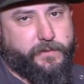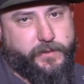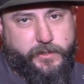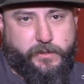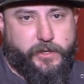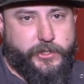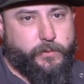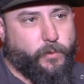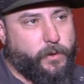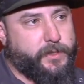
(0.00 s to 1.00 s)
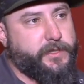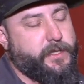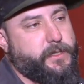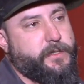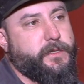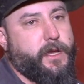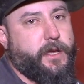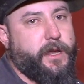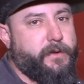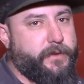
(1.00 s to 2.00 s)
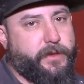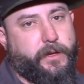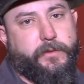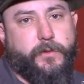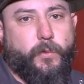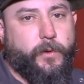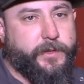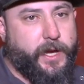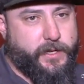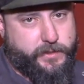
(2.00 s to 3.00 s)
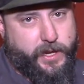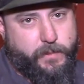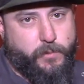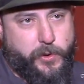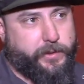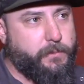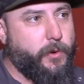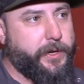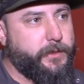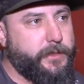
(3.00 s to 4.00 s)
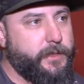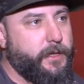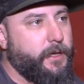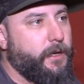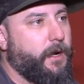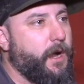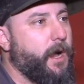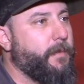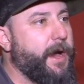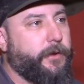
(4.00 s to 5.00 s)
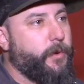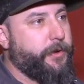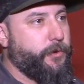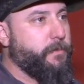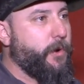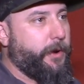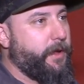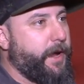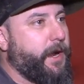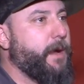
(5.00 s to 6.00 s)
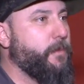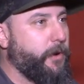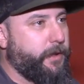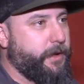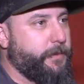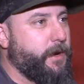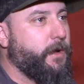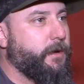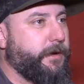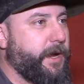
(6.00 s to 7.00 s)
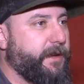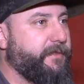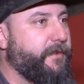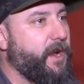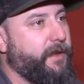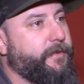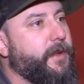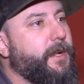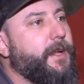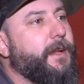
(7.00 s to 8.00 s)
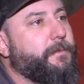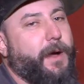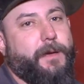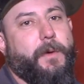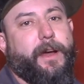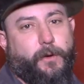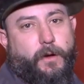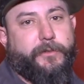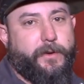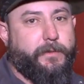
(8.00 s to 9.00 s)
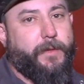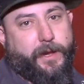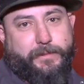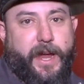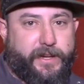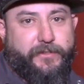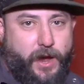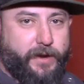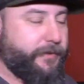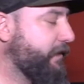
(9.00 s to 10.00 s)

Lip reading: of distillation works is that everything in this world has a boiling point. I don't know what you boil at. I boil at about 195. my girlfriend like 95.